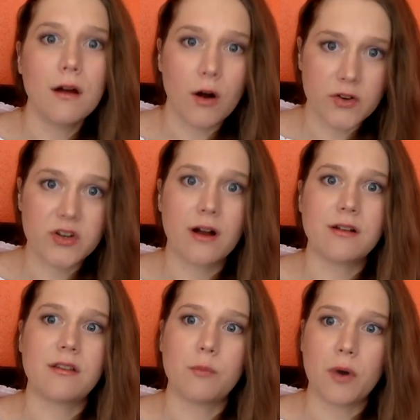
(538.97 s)
on
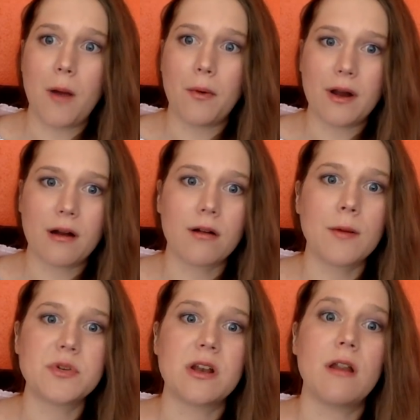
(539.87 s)
charges of bribery and
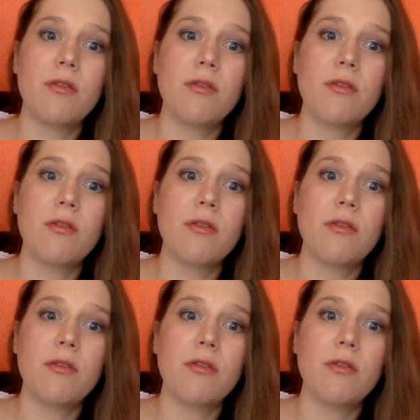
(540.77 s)
corruption.